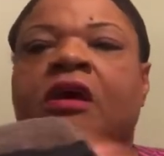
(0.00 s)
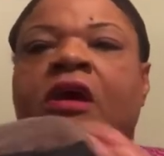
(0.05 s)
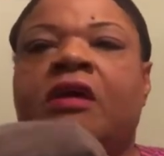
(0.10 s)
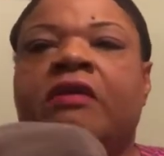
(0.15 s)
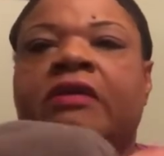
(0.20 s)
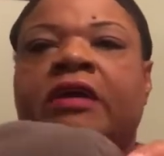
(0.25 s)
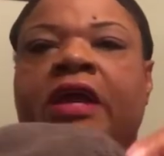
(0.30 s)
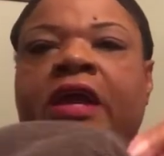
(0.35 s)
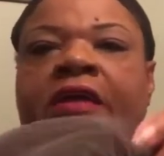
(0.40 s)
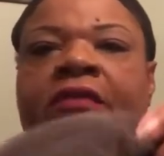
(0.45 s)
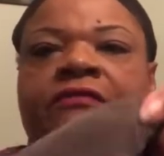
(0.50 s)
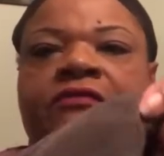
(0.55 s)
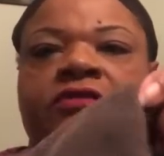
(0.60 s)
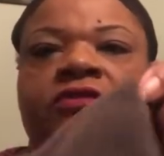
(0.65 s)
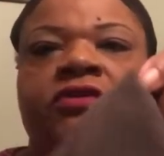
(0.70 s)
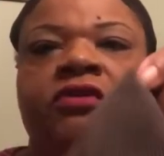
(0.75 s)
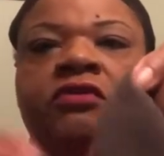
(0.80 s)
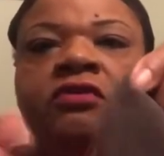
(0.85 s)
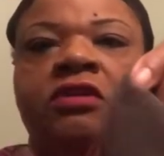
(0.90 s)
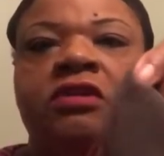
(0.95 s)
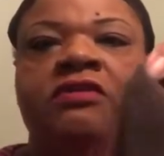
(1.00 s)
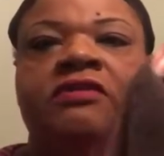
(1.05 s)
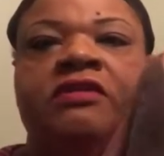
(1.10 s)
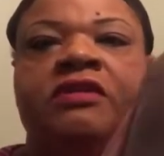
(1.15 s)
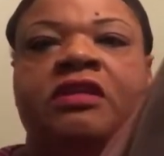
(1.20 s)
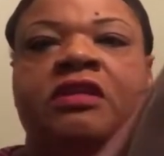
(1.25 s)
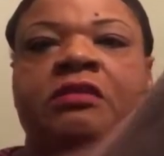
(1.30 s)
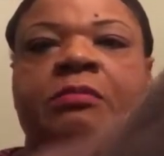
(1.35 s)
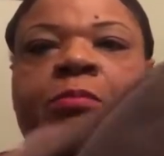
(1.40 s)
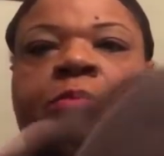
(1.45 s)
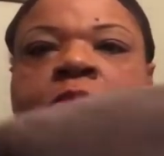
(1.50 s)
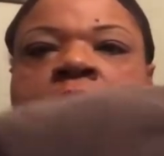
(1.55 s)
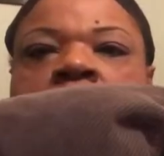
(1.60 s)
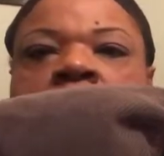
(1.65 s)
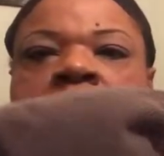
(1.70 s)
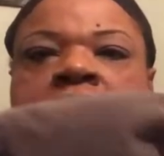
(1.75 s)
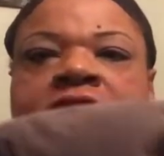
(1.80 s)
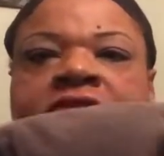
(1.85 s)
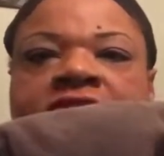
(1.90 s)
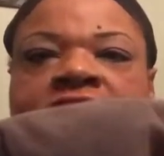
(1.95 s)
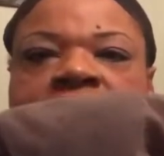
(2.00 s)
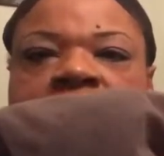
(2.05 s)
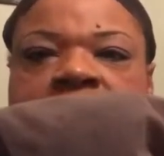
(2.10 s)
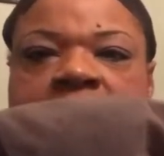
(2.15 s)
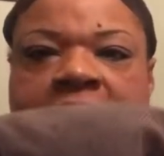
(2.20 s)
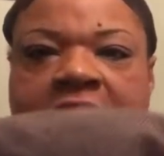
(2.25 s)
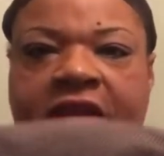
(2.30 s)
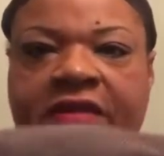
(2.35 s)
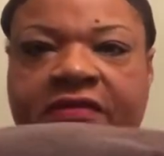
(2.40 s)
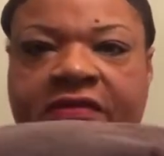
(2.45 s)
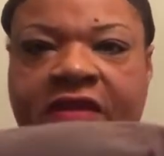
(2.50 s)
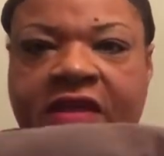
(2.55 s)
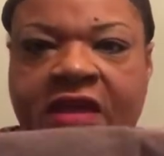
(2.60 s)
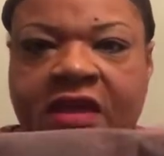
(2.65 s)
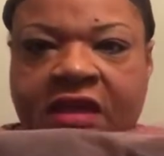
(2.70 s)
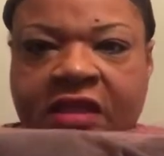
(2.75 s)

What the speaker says: Okay. So, you can see the parting space.